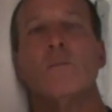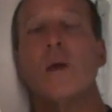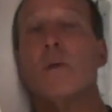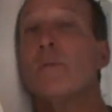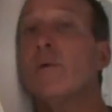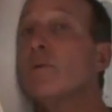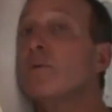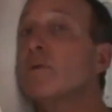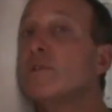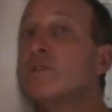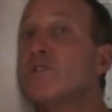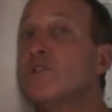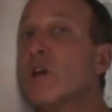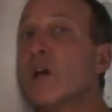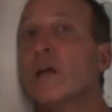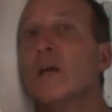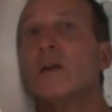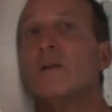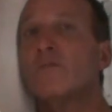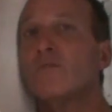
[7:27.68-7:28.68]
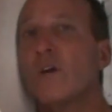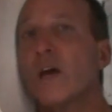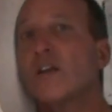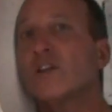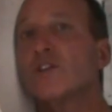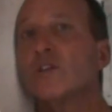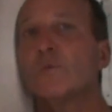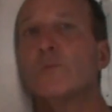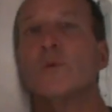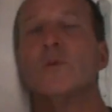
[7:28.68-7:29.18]
Maybe with chicken and
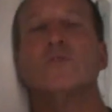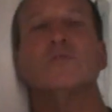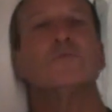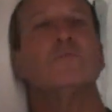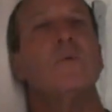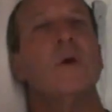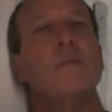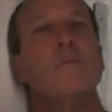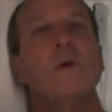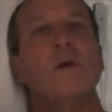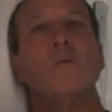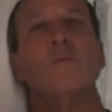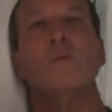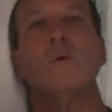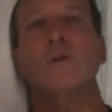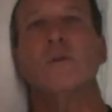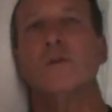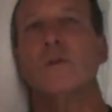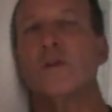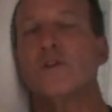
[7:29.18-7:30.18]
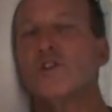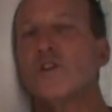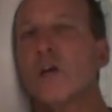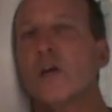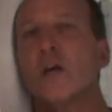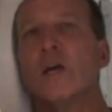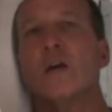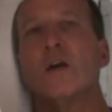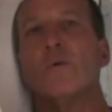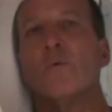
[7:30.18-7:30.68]
vegetables, maybe with the
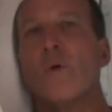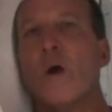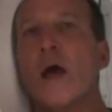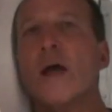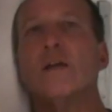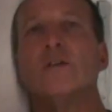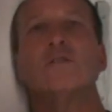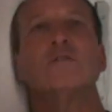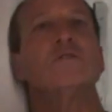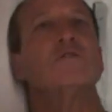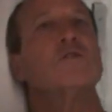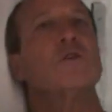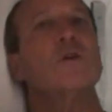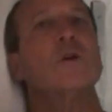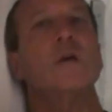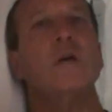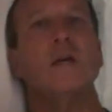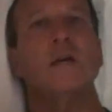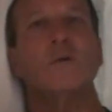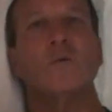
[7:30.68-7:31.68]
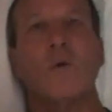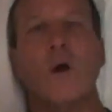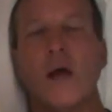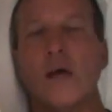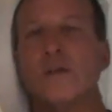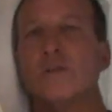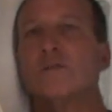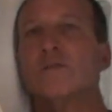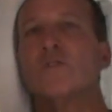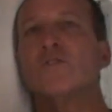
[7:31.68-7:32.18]
chicken and rice, turkey and
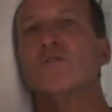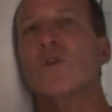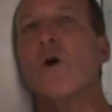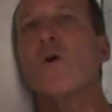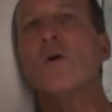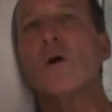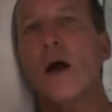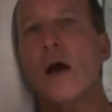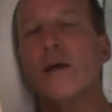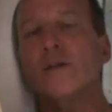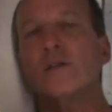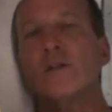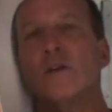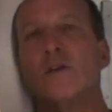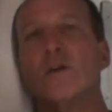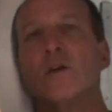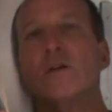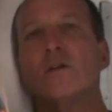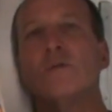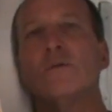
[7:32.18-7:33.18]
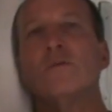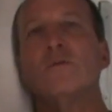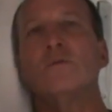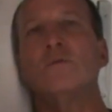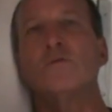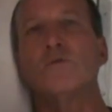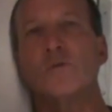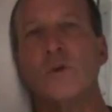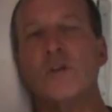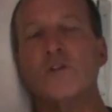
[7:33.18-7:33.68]
rice. There's all kinds of good
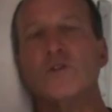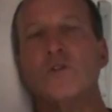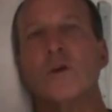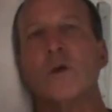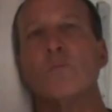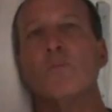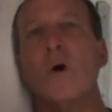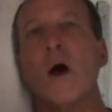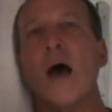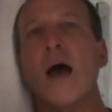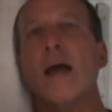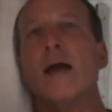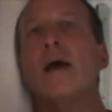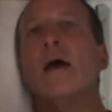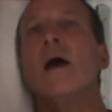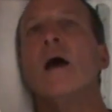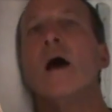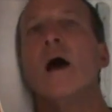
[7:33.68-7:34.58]
treats you can buy.